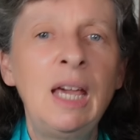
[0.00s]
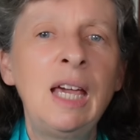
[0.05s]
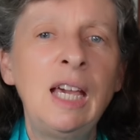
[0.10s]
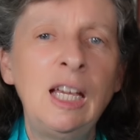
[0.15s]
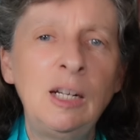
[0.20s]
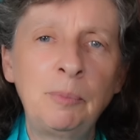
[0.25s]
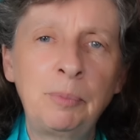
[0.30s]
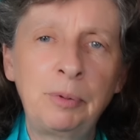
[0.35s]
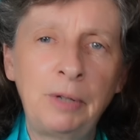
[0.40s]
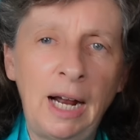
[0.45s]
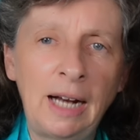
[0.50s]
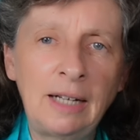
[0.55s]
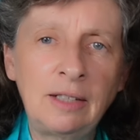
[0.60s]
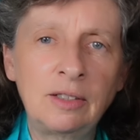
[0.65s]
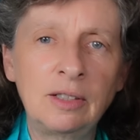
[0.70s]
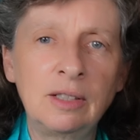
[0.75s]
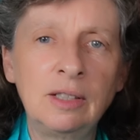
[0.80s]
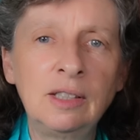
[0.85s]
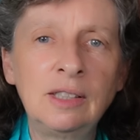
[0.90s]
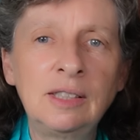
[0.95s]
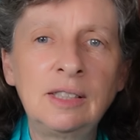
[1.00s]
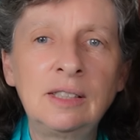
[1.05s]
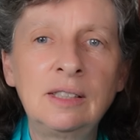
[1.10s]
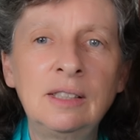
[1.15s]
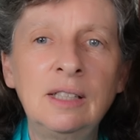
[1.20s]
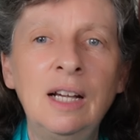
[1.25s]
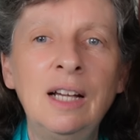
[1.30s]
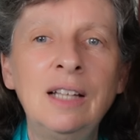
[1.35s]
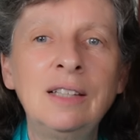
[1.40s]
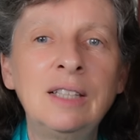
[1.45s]
In practice,
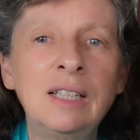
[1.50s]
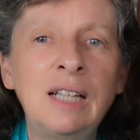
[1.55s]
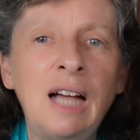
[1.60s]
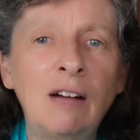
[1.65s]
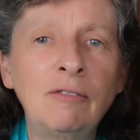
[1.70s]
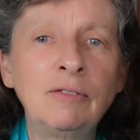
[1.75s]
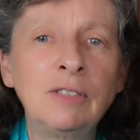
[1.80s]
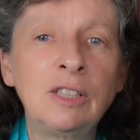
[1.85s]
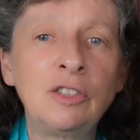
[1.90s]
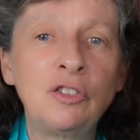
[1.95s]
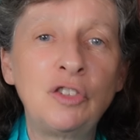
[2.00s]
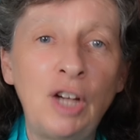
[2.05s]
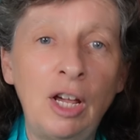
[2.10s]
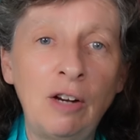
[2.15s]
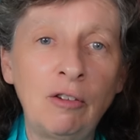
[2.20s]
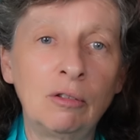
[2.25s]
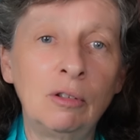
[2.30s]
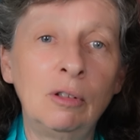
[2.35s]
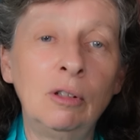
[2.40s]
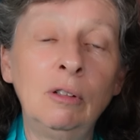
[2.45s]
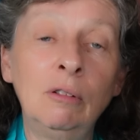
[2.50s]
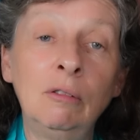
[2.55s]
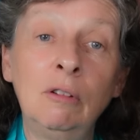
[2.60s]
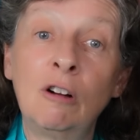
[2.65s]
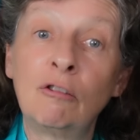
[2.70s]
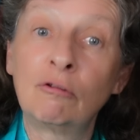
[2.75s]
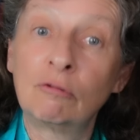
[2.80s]
the Governor-General